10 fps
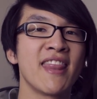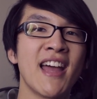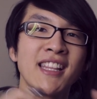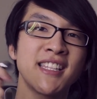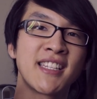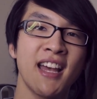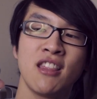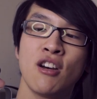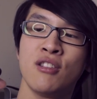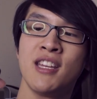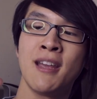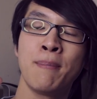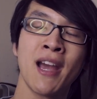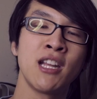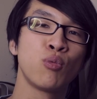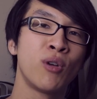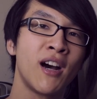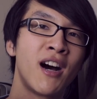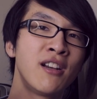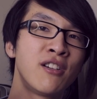That said though, the
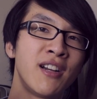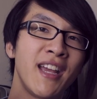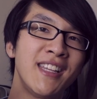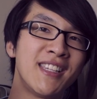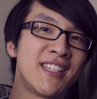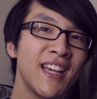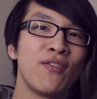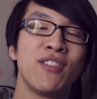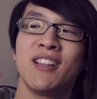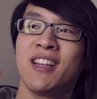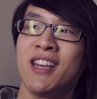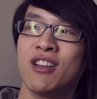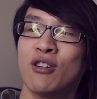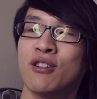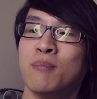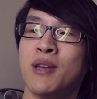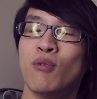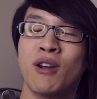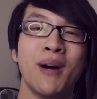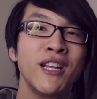EPH-100 is definitely going to be
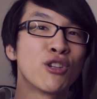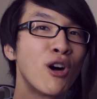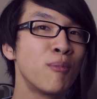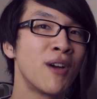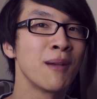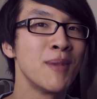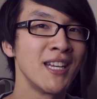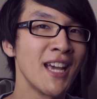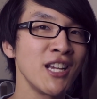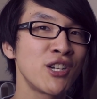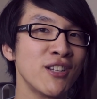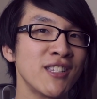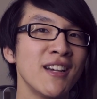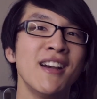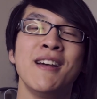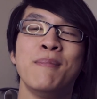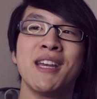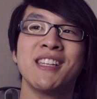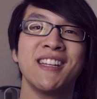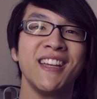one of my top recommendations
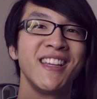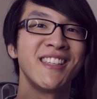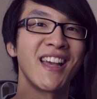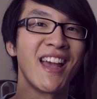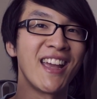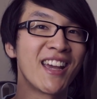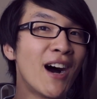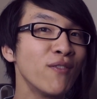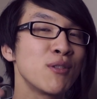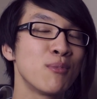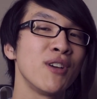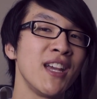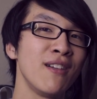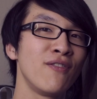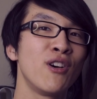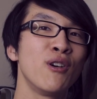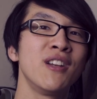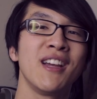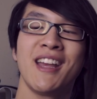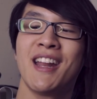because it is a comfortable
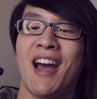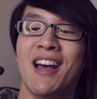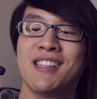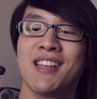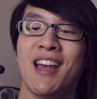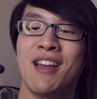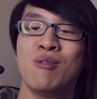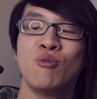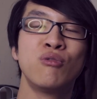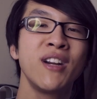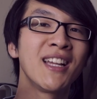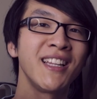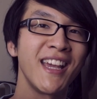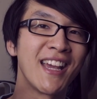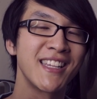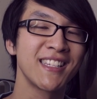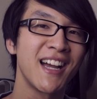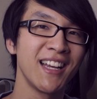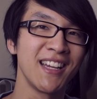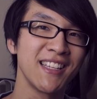earphone, it has a really
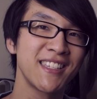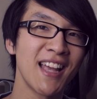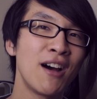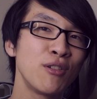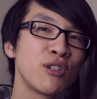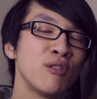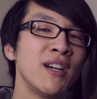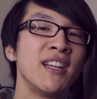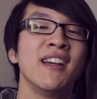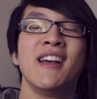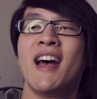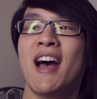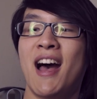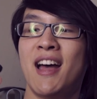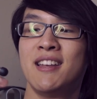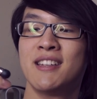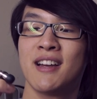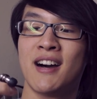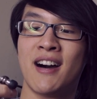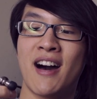exciting sound to it, and
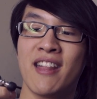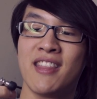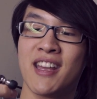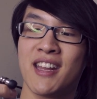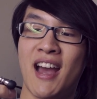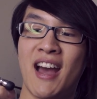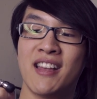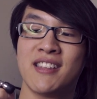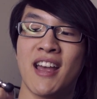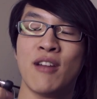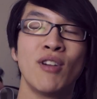I think it has a